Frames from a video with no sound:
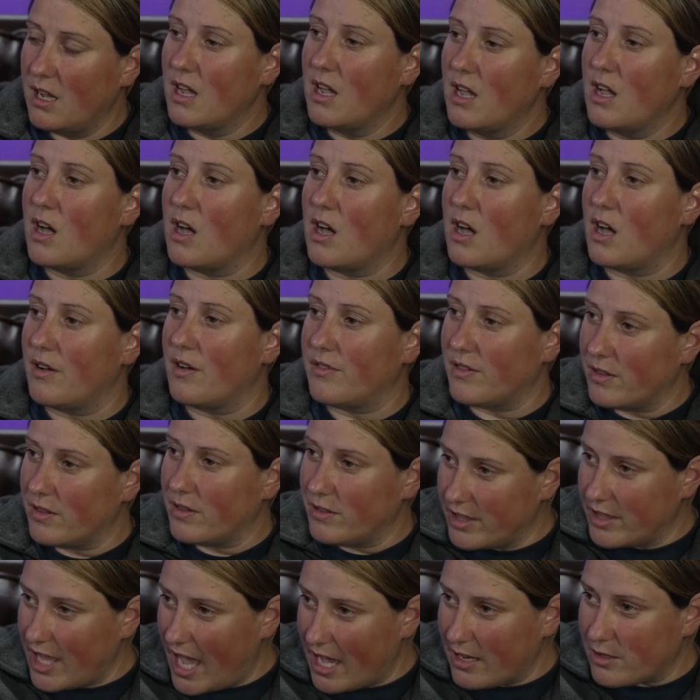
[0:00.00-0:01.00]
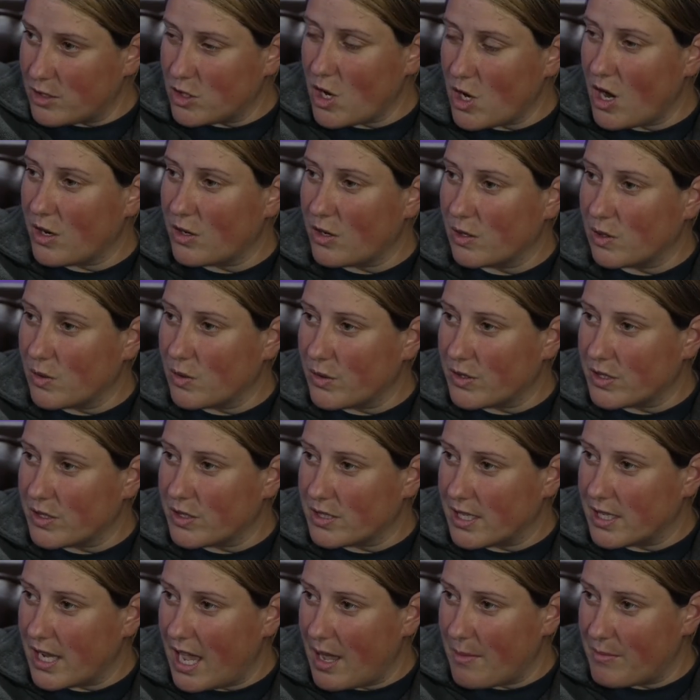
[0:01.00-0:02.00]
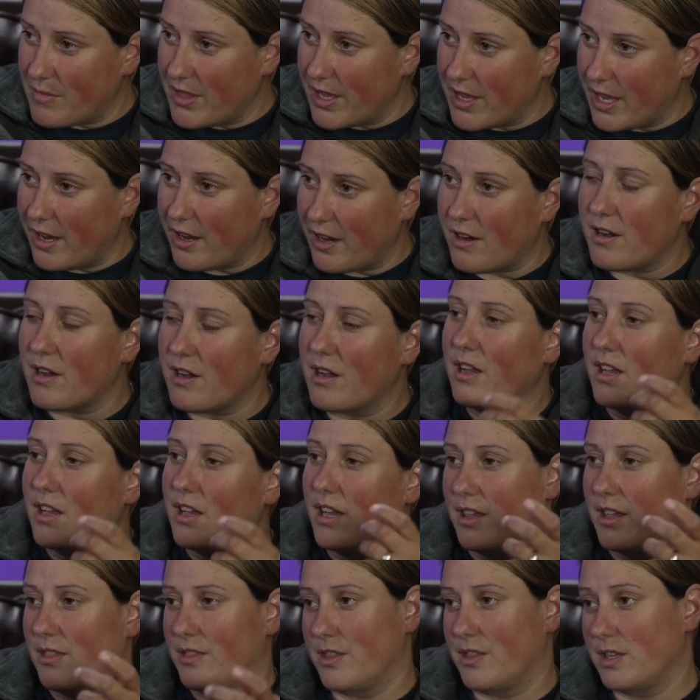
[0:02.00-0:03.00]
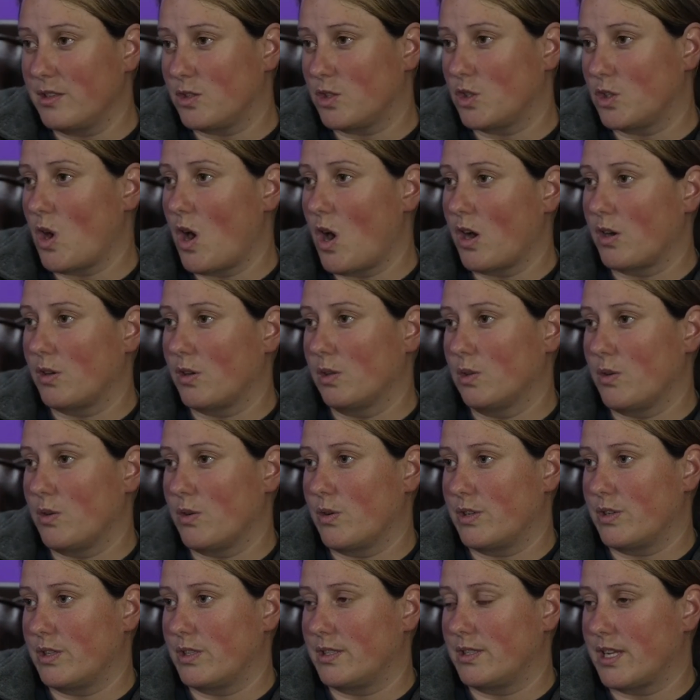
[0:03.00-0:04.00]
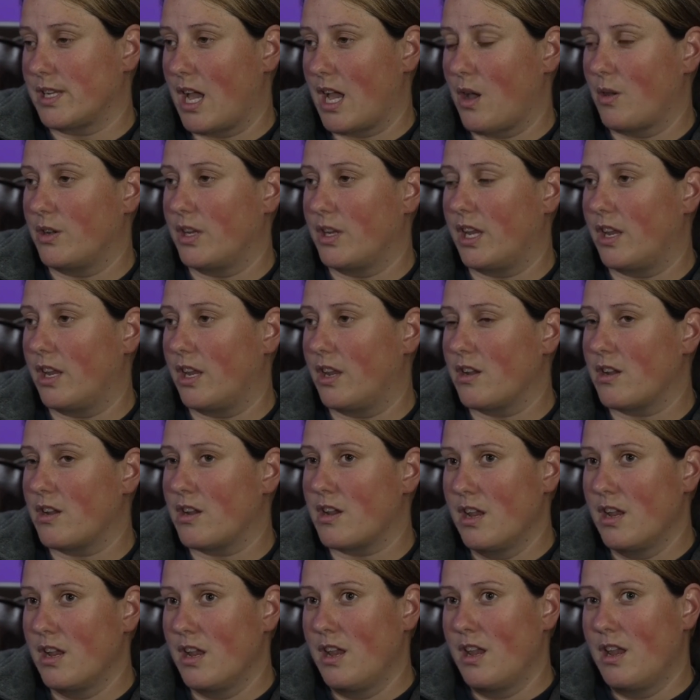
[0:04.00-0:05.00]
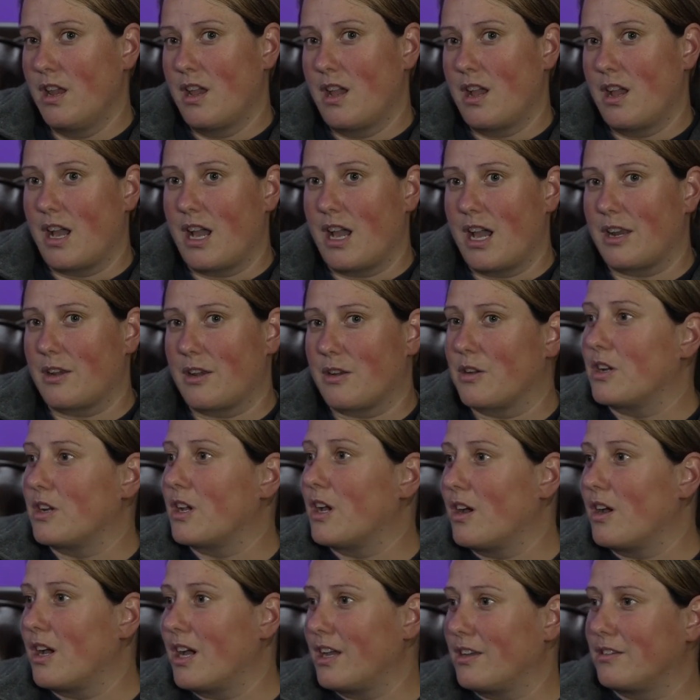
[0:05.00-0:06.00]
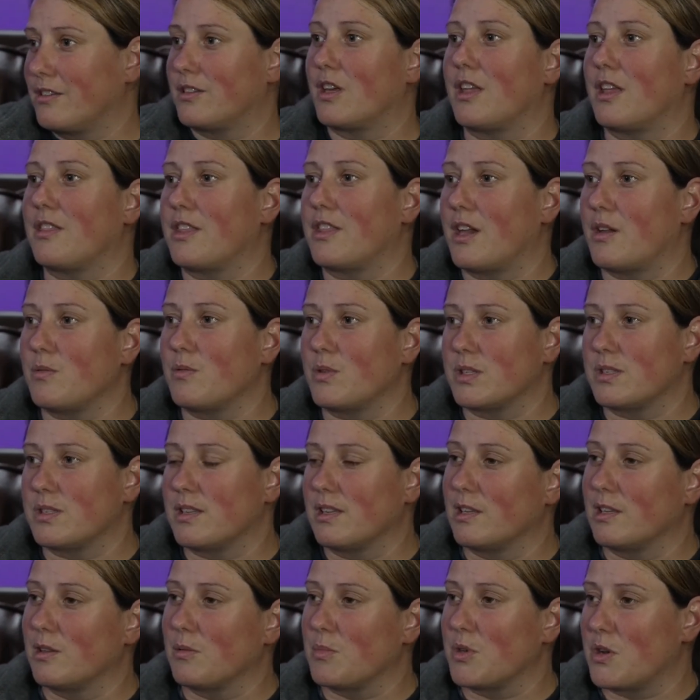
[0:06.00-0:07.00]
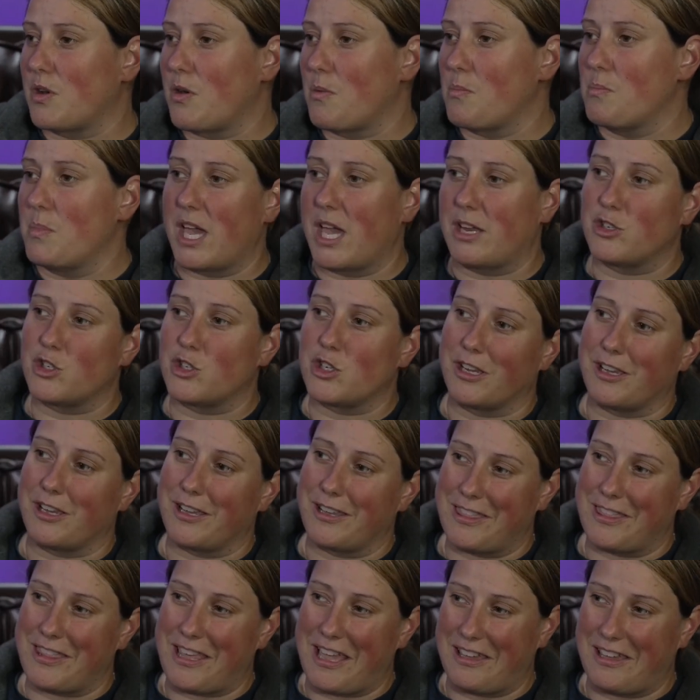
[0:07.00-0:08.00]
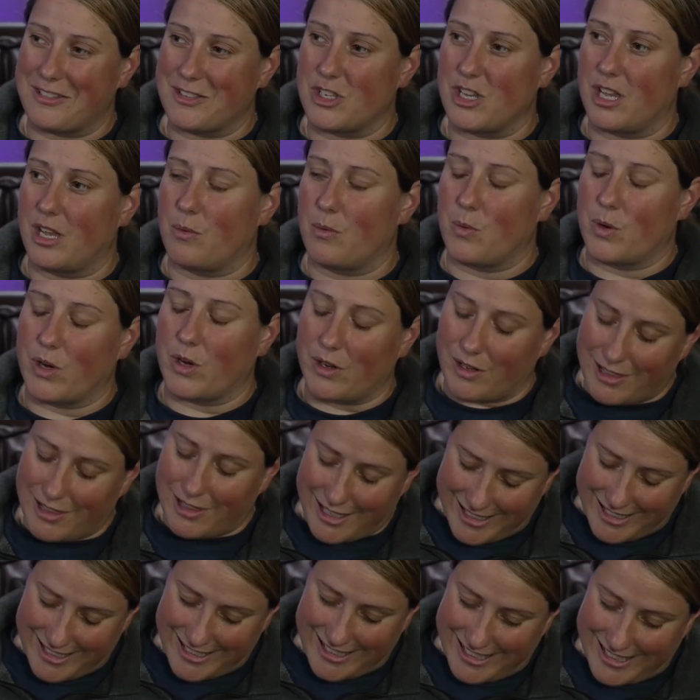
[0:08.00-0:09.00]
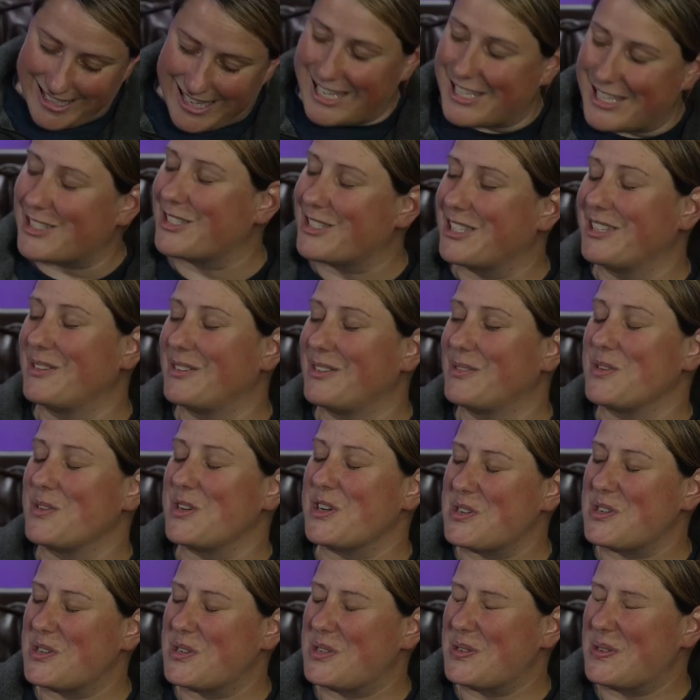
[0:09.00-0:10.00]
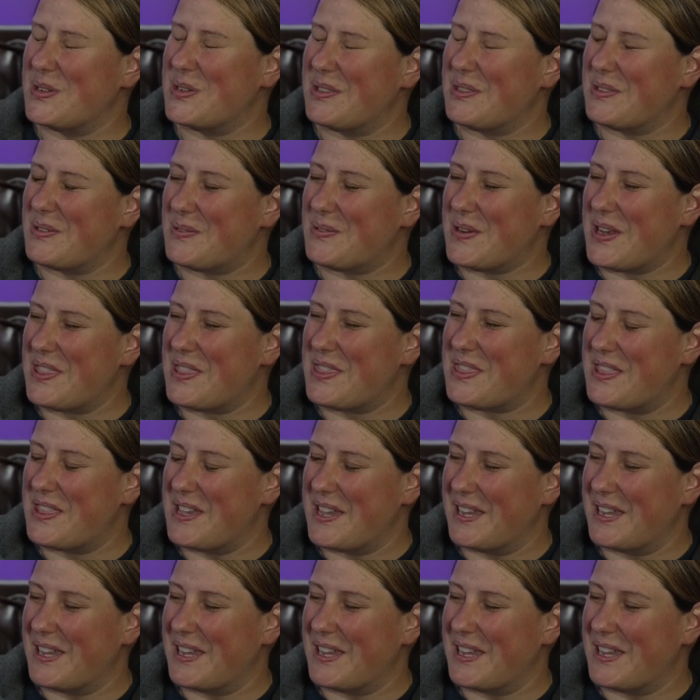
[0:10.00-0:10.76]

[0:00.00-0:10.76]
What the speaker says: of that dog alerted up there and this dog alerted down here. I don't know. I thought that was a little bit of magic in that day where you're like, yes, we're doing the right thing.